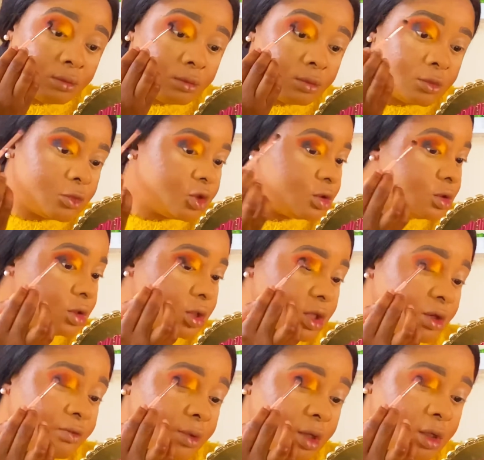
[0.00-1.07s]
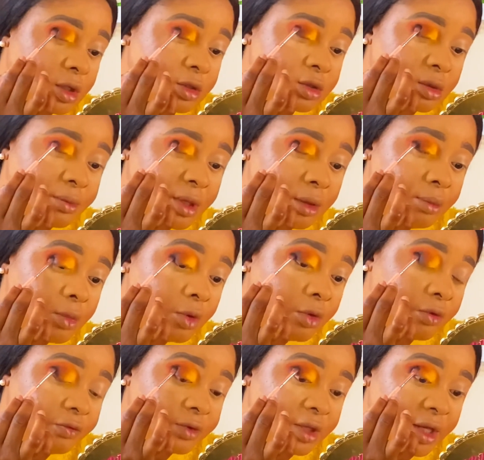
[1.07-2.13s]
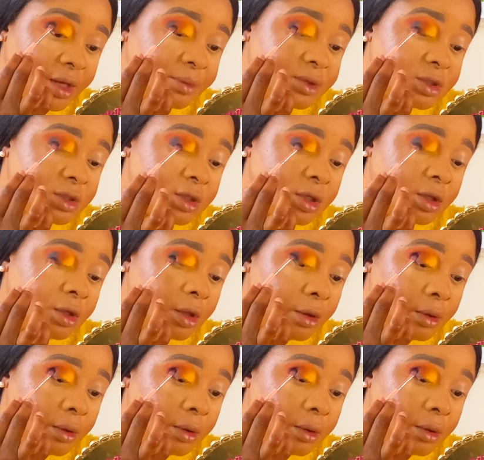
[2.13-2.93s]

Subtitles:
Just to give it a little bit more of depth, you know.